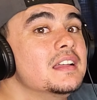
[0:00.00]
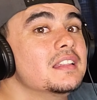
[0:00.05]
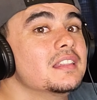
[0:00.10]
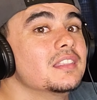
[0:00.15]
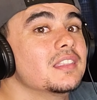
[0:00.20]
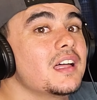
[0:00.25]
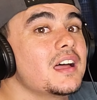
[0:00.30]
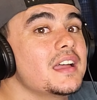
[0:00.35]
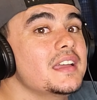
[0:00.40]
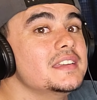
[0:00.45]

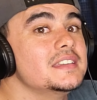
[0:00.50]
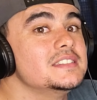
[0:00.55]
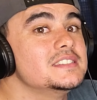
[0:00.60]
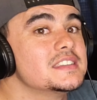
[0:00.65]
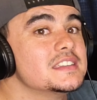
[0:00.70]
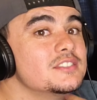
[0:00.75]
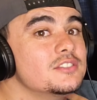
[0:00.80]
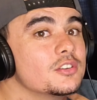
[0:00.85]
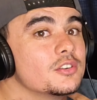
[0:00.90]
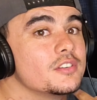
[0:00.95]
lines
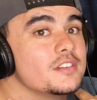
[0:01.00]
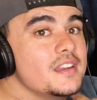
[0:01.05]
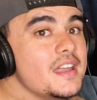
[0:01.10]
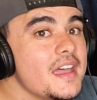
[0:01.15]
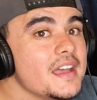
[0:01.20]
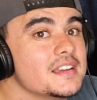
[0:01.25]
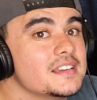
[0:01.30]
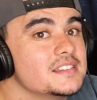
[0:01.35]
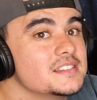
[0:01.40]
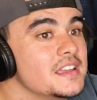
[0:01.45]
in their
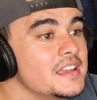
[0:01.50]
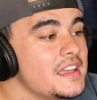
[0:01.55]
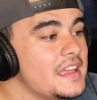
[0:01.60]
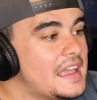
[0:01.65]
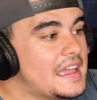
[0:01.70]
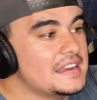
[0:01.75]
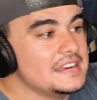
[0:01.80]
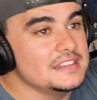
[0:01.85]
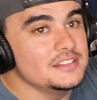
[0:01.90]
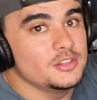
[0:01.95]
neck
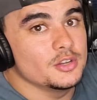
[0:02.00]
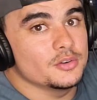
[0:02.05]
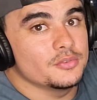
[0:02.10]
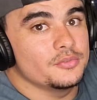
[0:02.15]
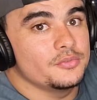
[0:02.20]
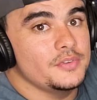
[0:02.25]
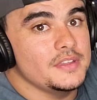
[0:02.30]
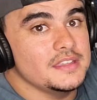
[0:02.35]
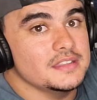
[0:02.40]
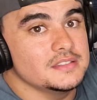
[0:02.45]
and in their
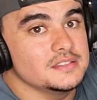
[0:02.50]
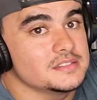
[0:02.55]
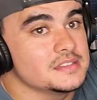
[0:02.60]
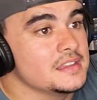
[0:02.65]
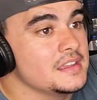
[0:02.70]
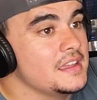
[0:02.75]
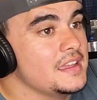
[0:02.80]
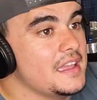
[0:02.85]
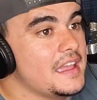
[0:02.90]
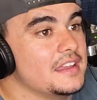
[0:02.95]

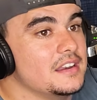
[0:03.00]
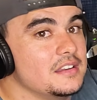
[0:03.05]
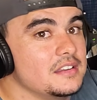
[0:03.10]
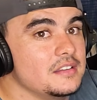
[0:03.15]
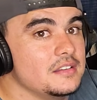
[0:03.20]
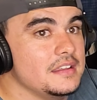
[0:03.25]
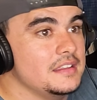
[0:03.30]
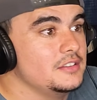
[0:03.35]
fins and